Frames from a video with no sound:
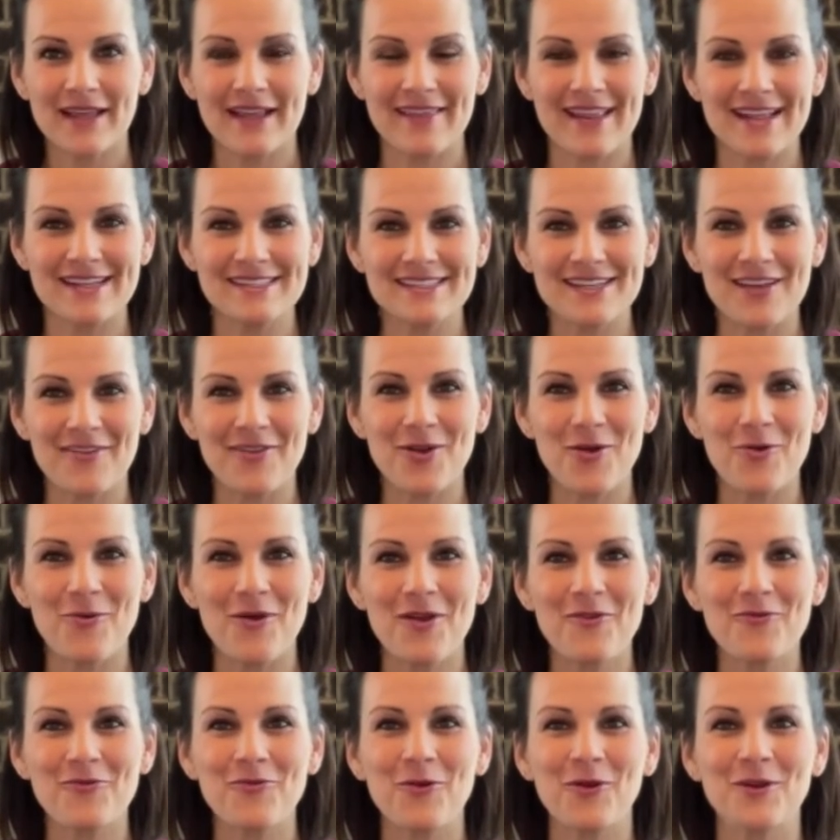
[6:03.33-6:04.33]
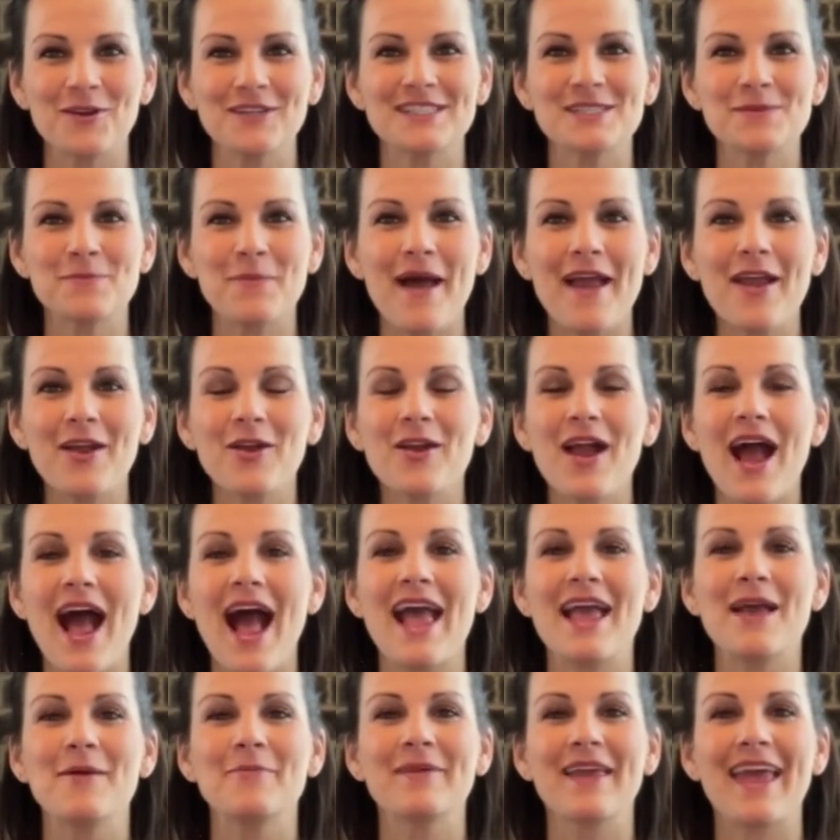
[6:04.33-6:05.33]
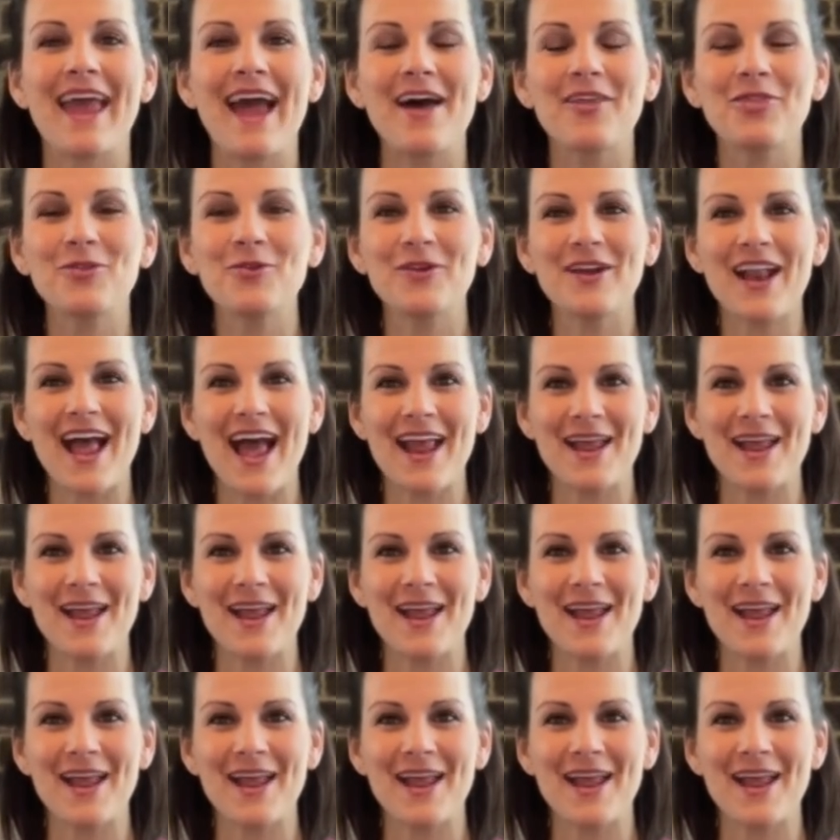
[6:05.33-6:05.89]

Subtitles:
Again, that's 701-4ASPIRE. I am Katherine.